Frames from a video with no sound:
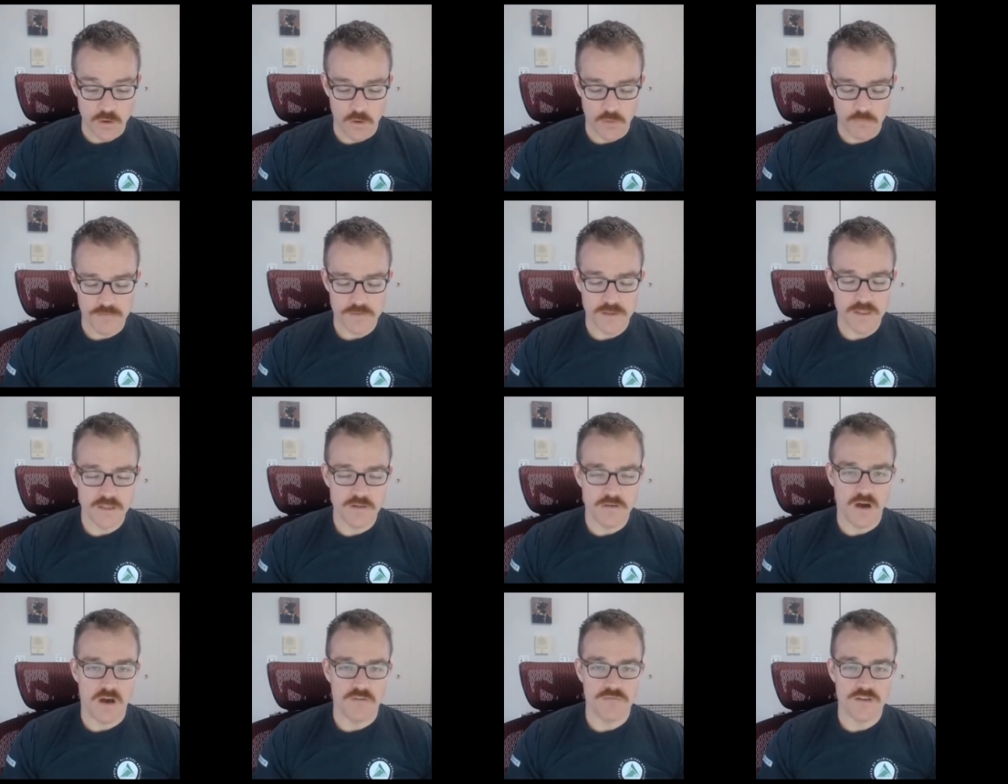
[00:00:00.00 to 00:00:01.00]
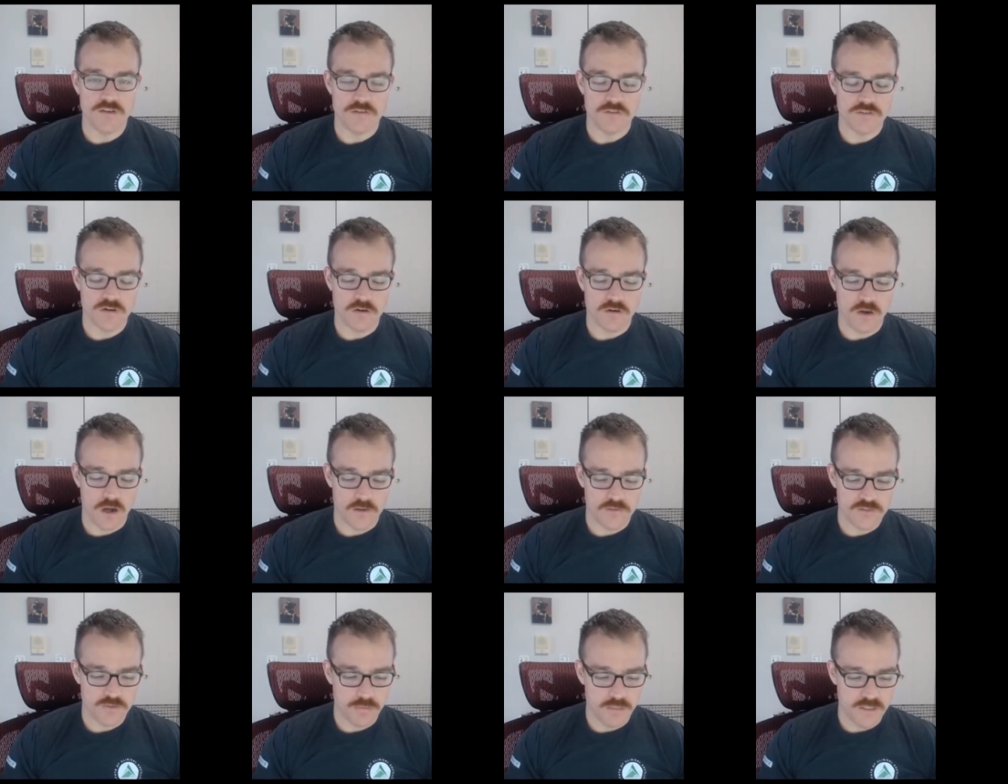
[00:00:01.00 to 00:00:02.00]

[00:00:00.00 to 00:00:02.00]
hopefully, uh, fingers crossed,